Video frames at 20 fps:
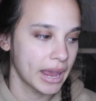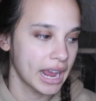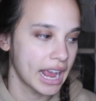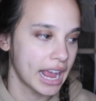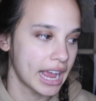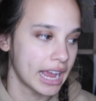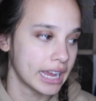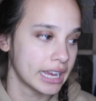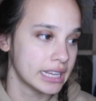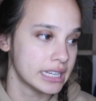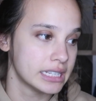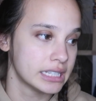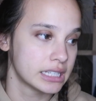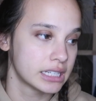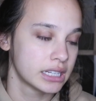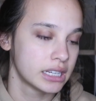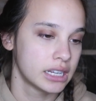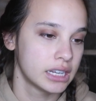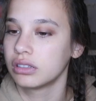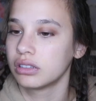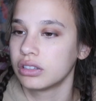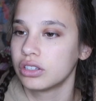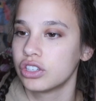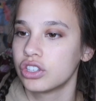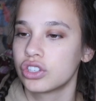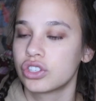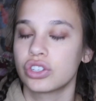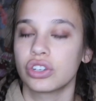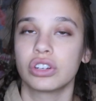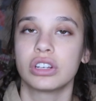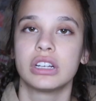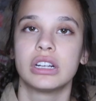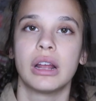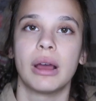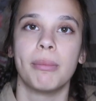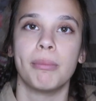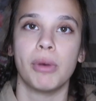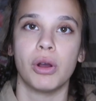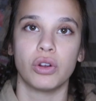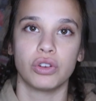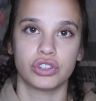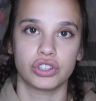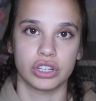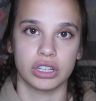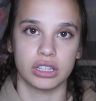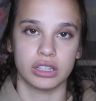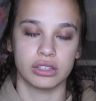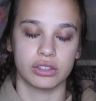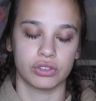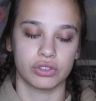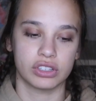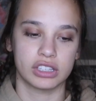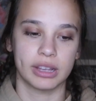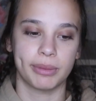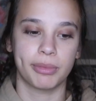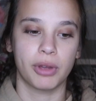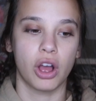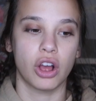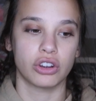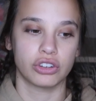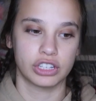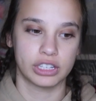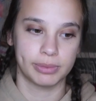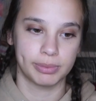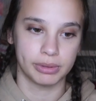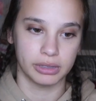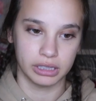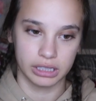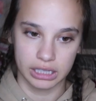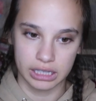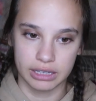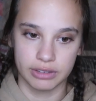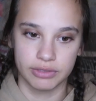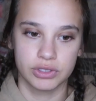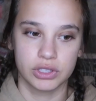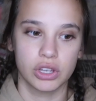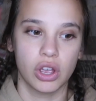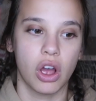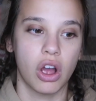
and certain emotions or subconscious beliefs